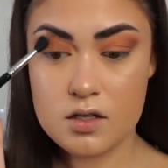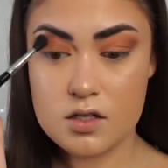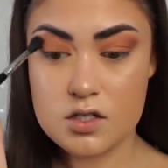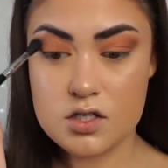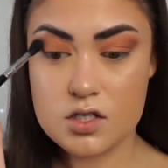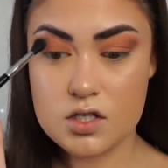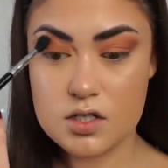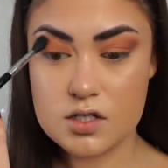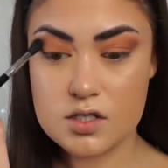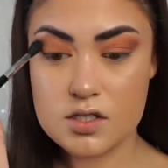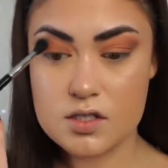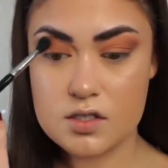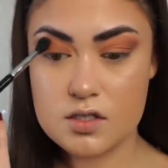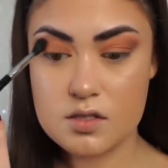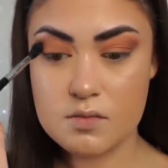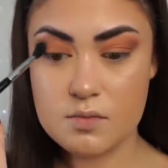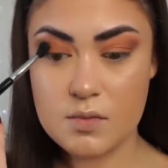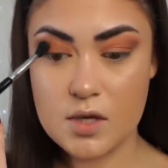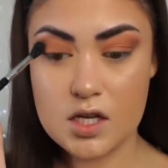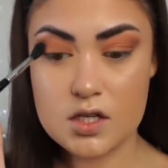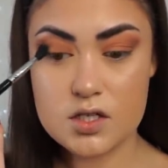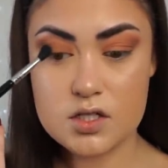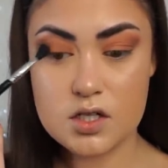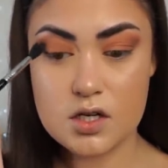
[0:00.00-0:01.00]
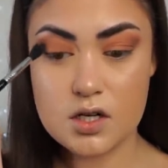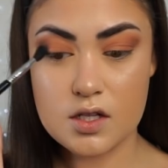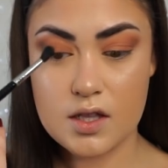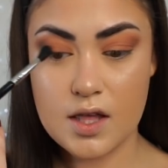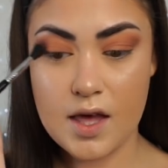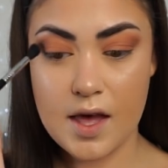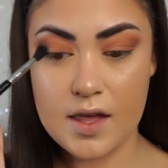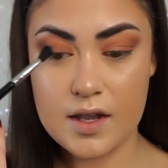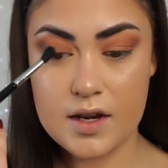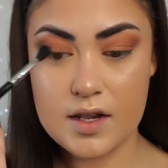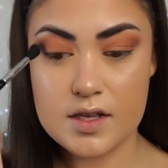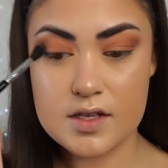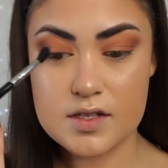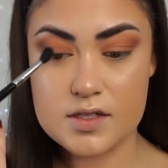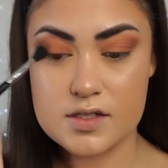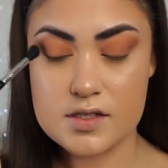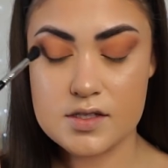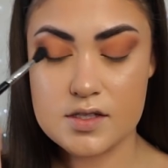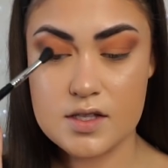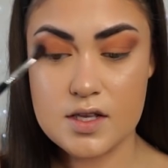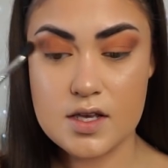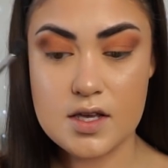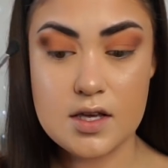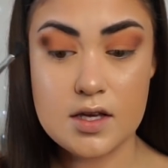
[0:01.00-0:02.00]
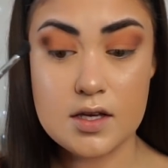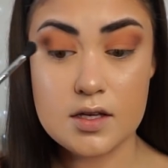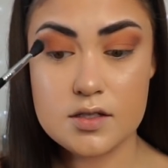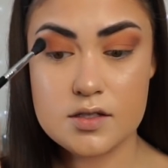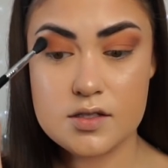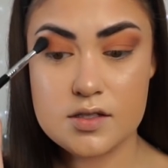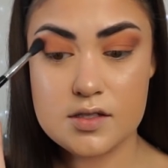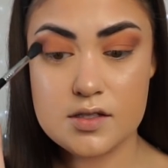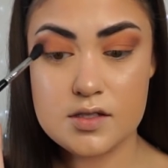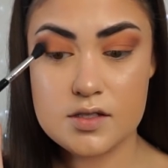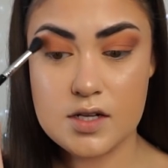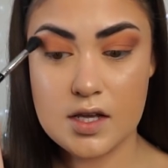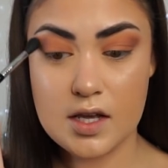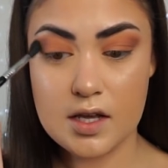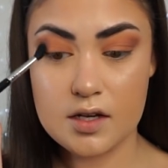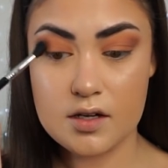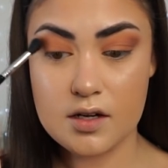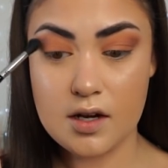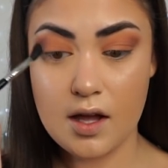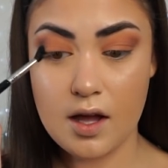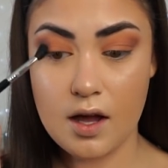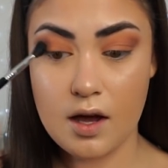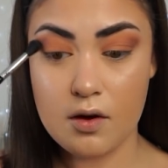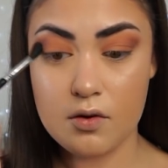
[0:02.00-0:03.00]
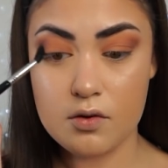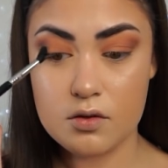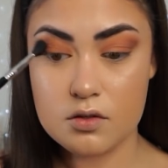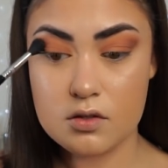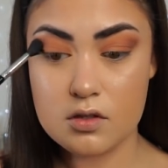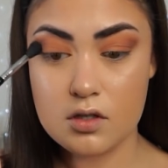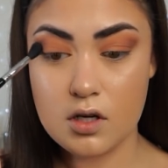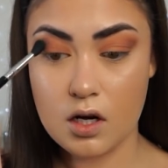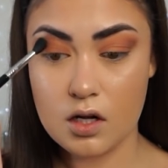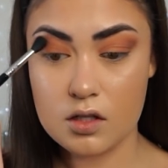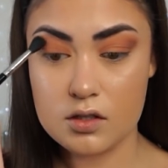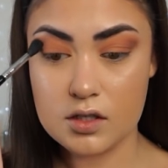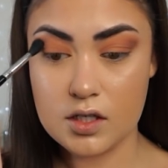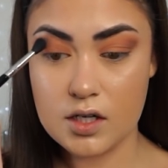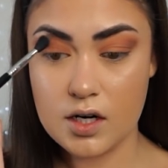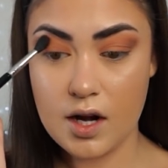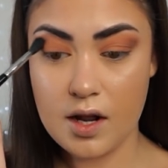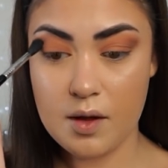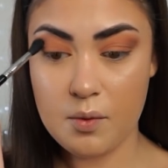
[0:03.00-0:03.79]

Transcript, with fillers: just to make sure that is the standout color.